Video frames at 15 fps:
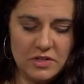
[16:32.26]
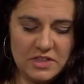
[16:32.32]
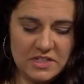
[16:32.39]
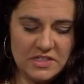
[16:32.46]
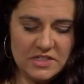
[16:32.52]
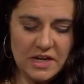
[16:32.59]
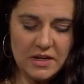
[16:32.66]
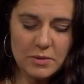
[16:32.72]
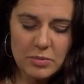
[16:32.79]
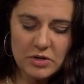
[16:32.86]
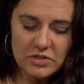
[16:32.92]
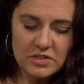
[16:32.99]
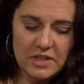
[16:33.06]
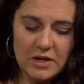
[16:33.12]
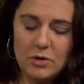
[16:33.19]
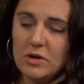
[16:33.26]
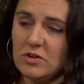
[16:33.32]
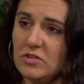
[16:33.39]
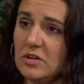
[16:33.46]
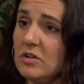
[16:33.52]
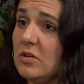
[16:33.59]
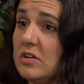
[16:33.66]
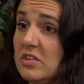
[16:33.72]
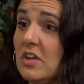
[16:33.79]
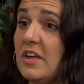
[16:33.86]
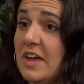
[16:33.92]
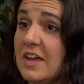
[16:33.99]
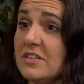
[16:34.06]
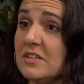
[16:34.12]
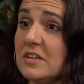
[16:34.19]
of the second part to that question, Chris, I'll
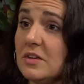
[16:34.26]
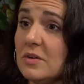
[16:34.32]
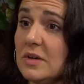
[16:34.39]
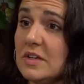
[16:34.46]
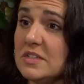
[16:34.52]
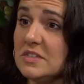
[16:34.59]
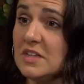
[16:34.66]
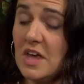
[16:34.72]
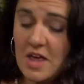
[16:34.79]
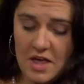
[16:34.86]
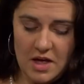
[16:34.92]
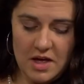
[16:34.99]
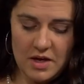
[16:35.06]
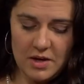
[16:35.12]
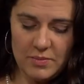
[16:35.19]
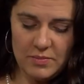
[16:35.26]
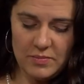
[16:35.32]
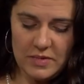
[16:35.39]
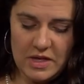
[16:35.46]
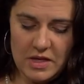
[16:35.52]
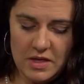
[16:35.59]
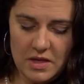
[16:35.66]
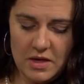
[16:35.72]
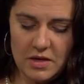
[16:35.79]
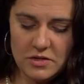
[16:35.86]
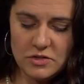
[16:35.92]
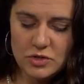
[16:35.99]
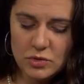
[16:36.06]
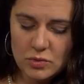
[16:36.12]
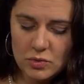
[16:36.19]
ask you is,
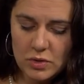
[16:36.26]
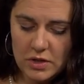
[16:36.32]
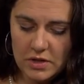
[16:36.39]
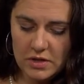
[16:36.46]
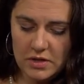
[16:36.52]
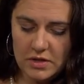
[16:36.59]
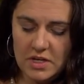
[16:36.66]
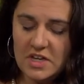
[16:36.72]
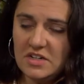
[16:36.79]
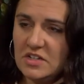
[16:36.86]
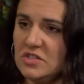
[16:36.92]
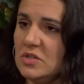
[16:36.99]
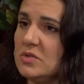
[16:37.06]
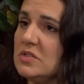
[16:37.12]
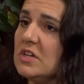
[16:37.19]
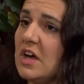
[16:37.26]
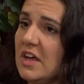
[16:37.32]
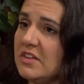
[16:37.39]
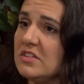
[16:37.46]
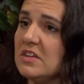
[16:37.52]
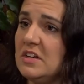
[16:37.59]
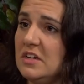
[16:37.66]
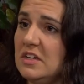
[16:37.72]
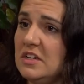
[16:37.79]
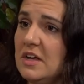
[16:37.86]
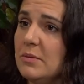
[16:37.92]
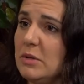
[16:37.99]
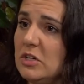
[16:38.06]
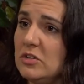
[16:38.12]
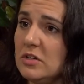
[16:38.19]
do kidney stones cause kidney
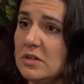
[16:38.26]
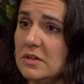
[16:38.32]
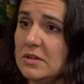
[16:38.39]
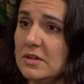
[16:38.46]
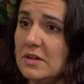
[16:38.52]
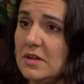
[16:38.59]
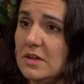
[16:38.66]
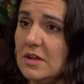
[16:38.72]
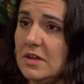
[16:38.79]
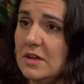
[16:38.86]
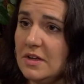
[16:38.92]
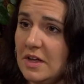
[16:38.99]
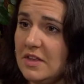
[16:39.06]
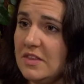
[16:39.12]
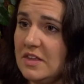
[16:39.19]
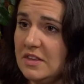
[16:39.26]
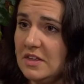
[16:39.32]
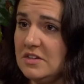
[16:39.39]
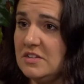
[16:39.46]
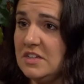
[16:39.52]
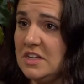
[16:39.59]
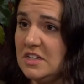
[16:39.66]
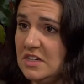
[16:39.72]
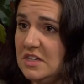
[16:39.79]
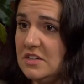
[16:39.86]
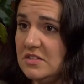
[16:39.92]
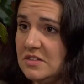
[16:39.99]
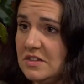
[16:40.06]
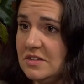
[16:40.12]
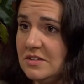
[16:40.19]
damage? Can they lead to kidney
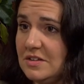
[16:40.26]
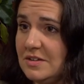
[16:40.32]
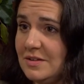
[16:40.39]
disease?